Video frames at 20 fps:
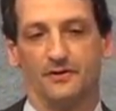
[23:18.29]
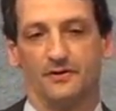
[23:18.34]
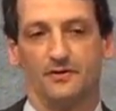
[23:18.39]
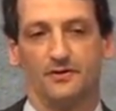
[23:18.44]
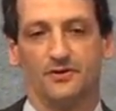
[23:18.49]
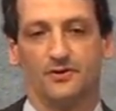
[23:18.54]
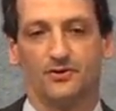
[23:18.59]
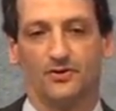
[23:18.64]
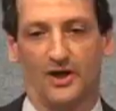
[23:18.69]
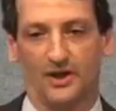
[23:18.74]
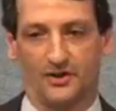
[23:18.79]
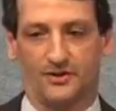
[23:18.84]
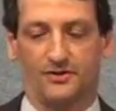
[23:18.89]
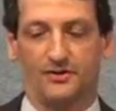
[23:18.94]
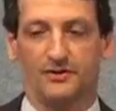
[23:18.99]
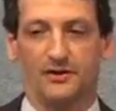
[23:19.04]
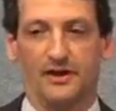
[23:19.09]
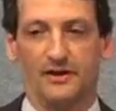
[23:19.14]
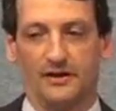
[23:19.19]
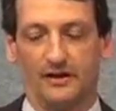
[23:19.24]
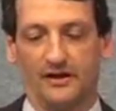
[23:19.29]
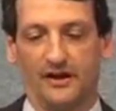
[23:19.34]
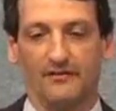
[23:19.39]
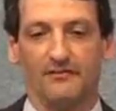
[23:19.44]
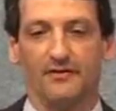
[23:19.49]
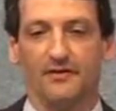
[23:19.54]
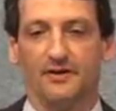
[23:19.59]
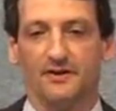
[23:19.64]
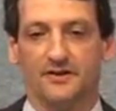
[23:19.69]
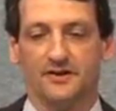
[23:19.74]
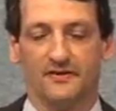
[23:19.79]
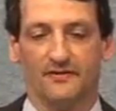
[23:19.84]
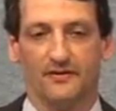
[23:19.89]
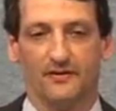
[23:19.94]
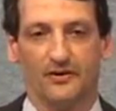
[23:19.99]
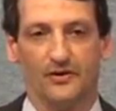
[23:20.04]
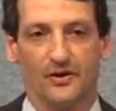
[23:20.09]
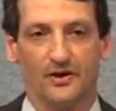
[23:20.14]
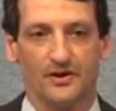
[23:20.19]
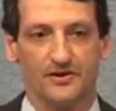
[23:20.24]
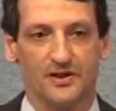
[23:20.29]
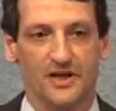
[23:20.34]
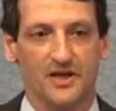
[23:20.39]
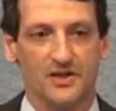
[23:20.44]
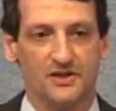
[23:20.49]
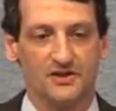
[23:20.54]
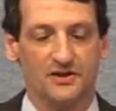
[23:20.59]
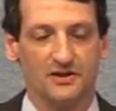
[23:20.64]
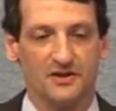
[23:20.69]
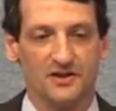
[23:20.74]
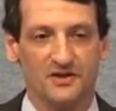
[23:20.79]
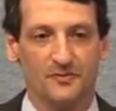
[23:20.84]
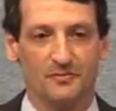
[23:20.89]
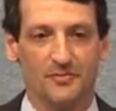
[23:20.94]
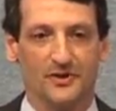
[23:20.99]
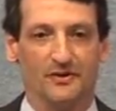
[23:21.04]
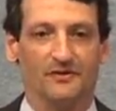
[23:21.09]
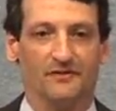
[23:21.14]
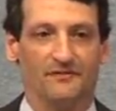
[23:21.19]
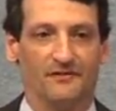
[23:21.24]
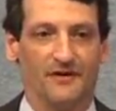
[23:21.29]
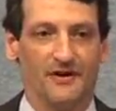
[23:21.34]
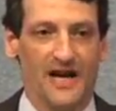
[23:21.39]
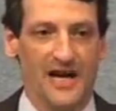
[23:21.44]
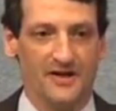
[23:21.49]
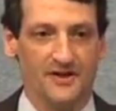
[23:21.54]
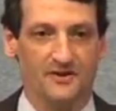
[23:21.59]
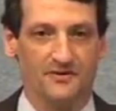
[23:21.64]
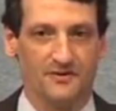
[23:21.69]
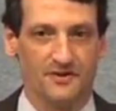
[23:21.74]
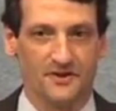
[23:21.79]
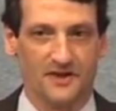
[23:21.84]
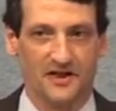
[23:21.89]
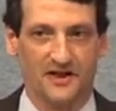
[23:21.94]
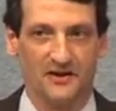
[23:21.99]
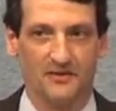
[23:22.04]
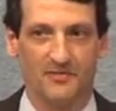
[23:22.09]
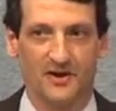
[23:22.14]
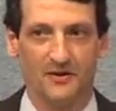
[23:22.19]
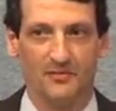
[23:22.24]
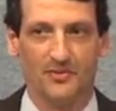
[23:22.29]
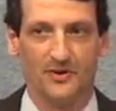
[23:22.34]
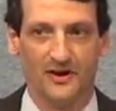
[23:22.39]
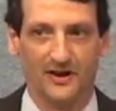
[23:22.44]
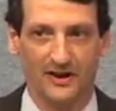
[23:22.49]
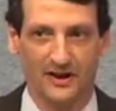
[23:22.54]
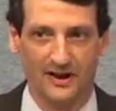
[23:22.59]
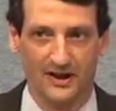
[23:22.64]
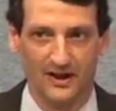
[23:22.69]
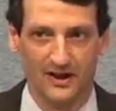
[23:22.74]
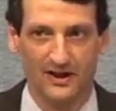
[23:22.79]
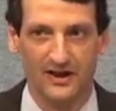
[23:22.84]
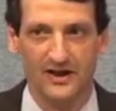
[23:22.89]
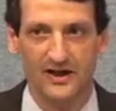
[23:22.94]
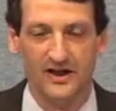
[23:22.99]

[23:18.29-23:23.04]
structure and the governance of our organization is built for national scale by bringing in